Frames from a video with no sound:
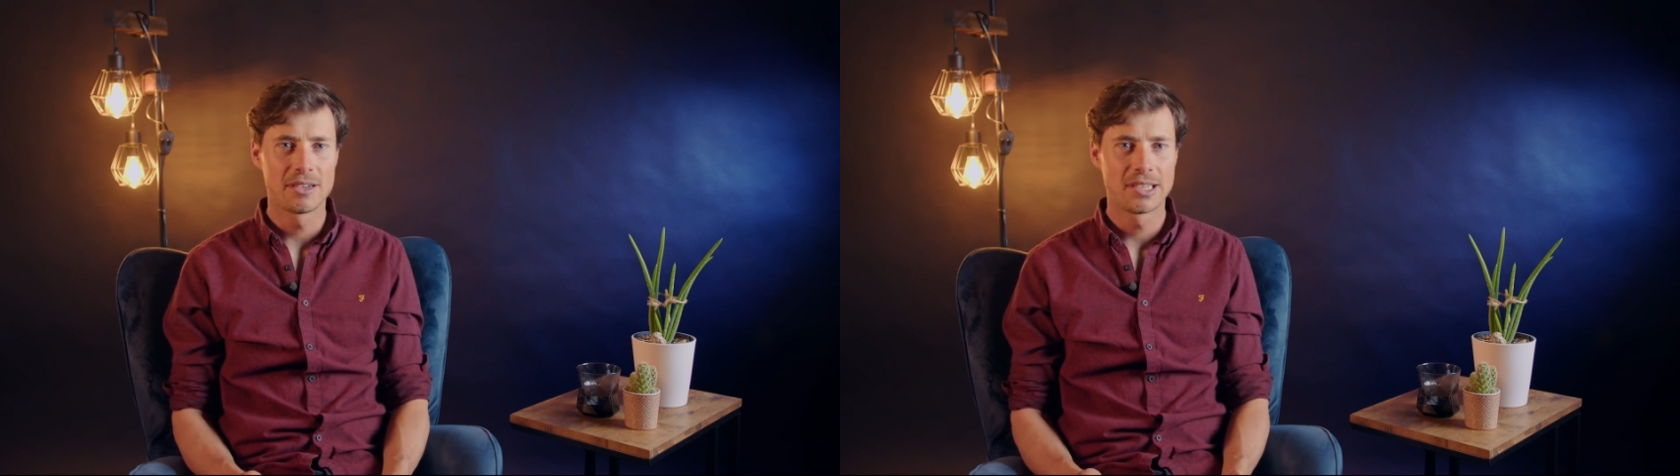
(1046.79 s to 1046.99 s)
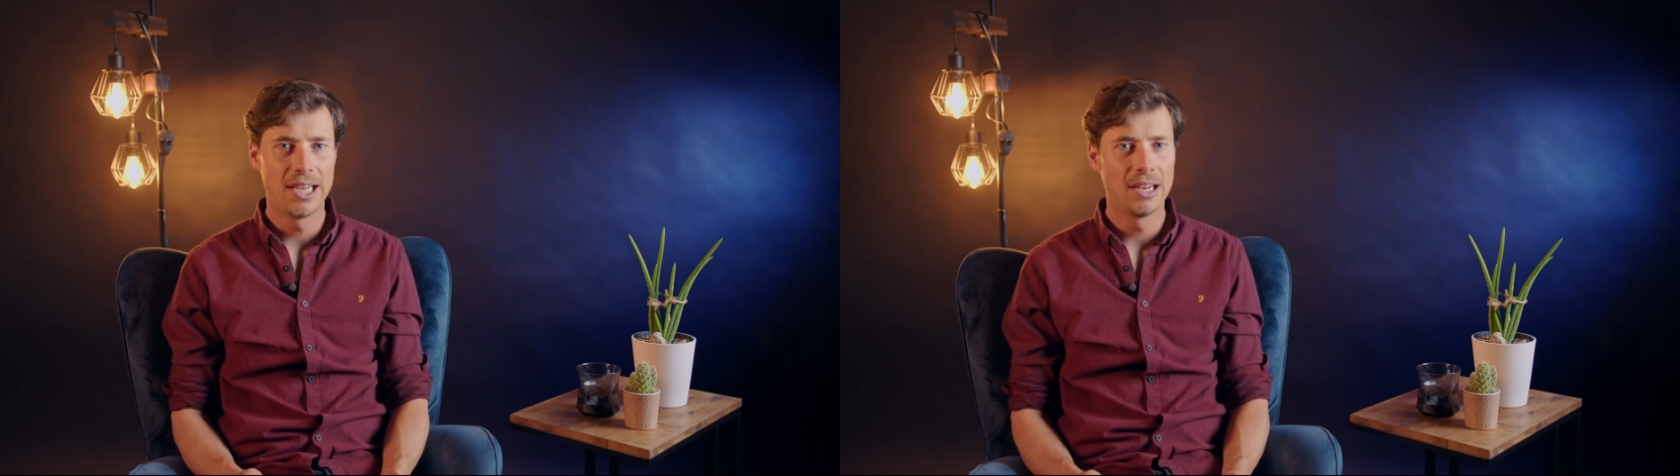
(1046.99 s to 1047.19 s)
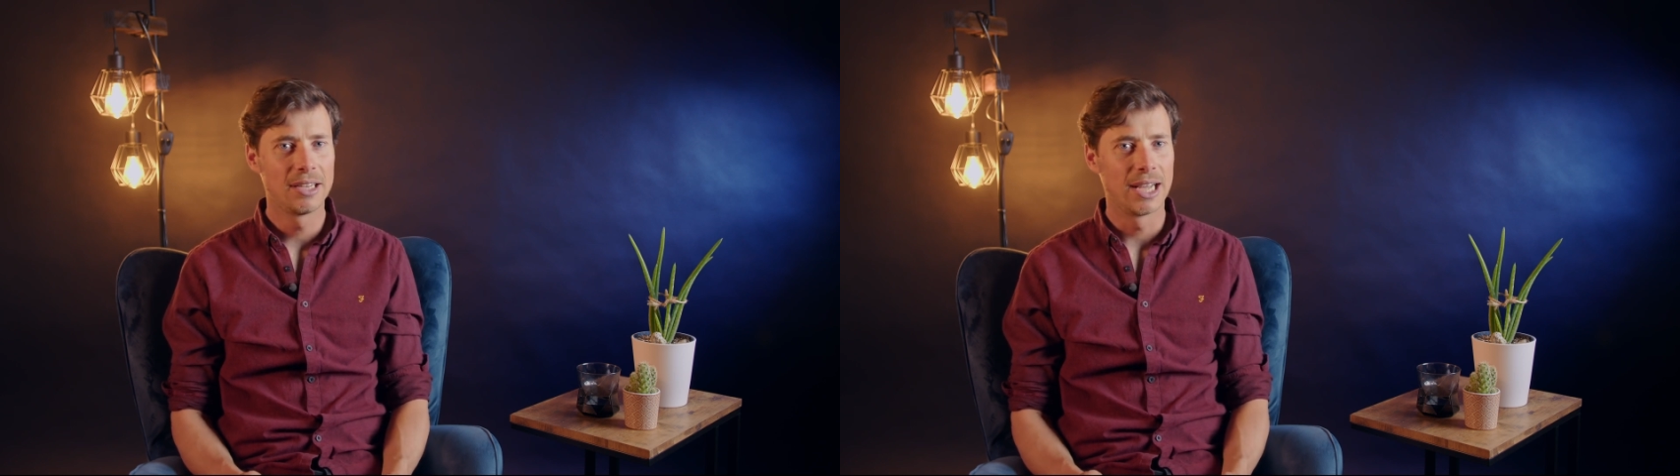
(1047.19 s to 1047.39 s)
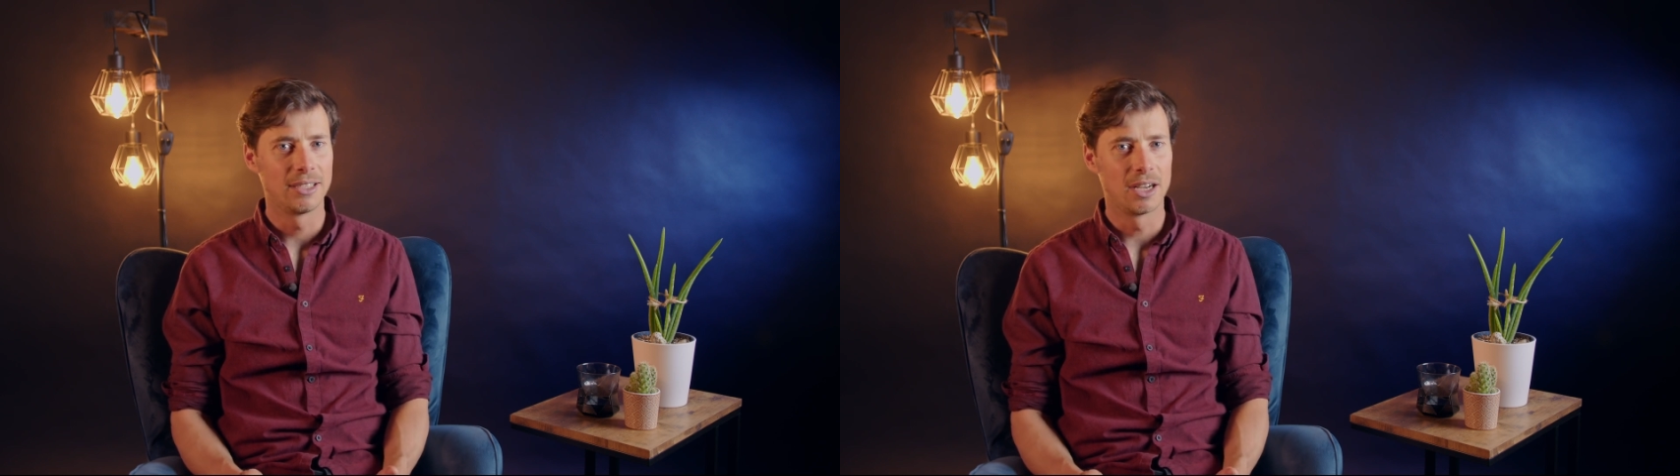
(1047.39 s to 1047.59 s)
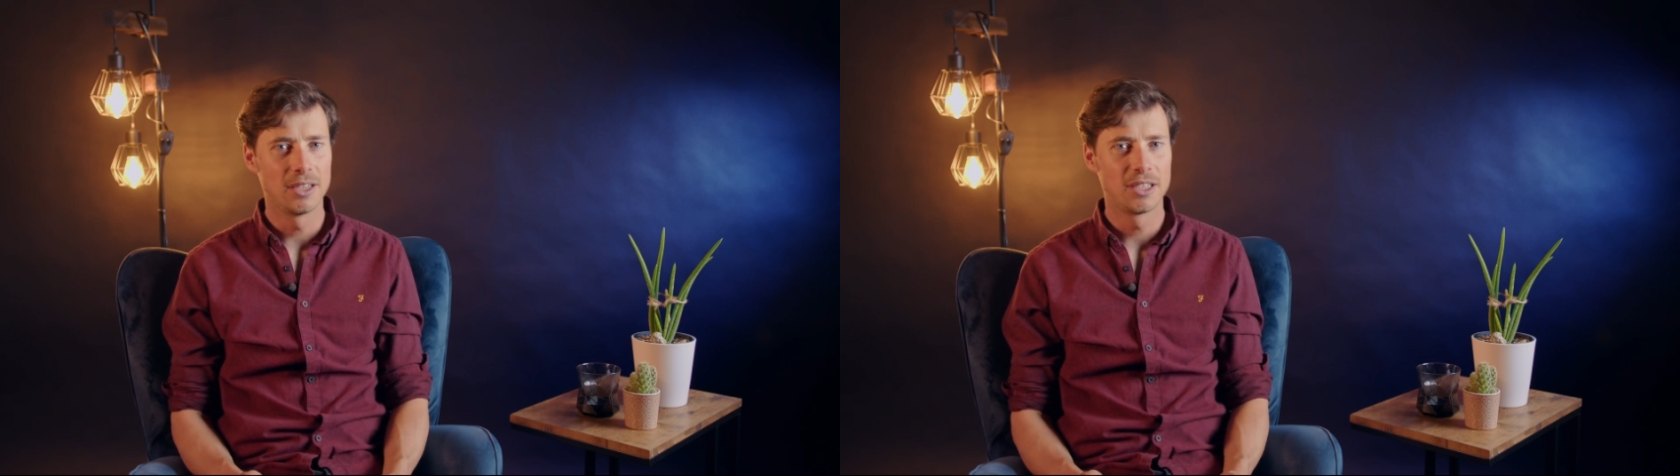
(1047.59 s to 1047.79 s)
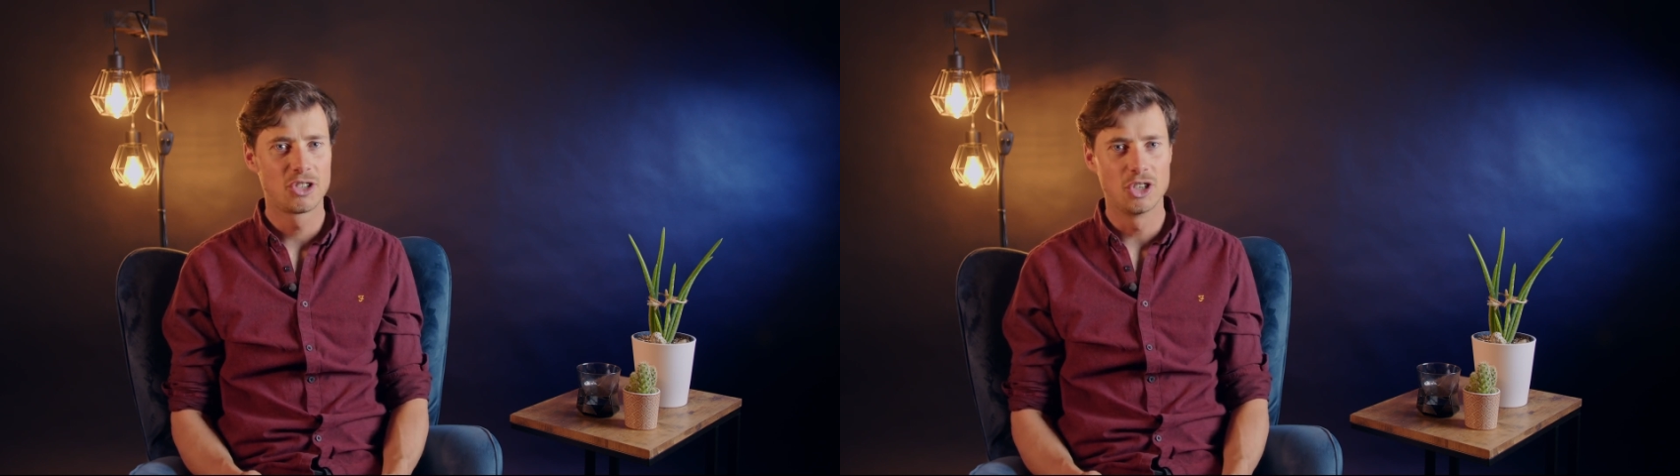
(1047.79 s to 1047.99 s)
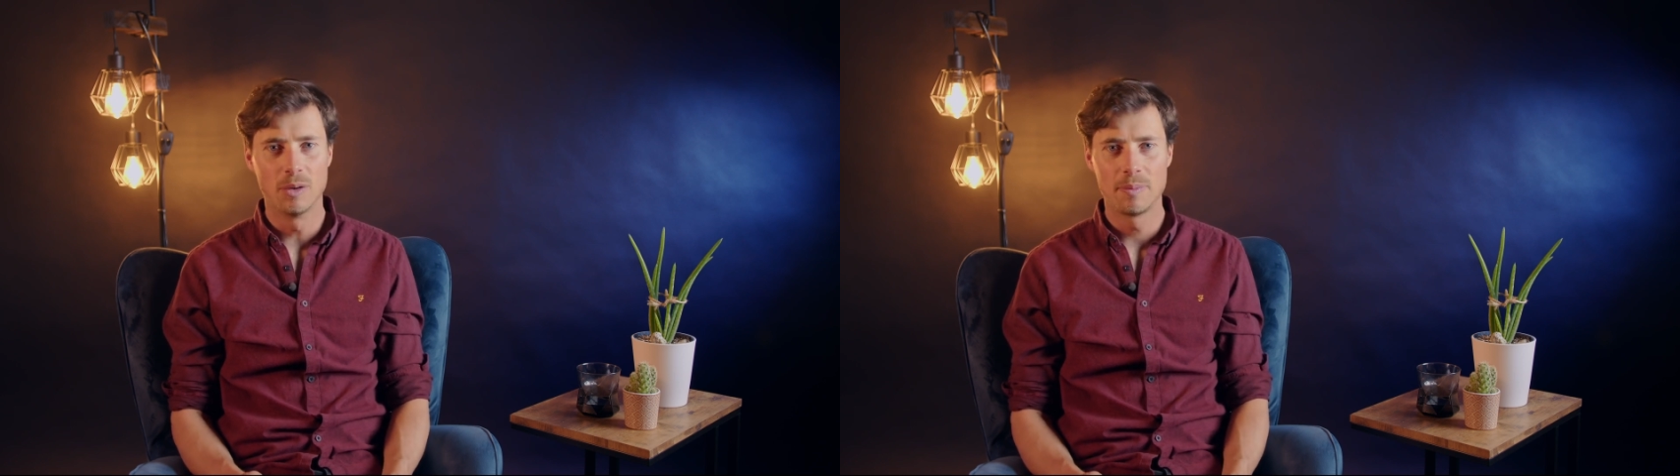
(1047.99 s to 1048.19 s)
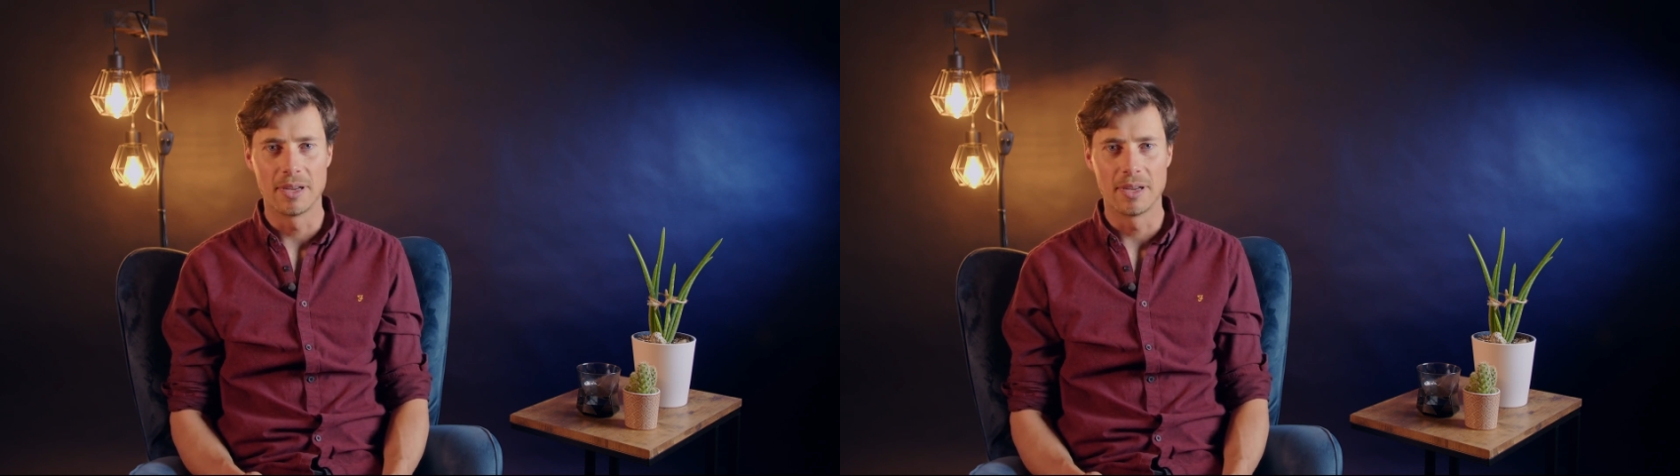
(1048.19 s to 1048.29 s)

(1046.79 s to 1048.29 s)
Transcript: sealant had done its job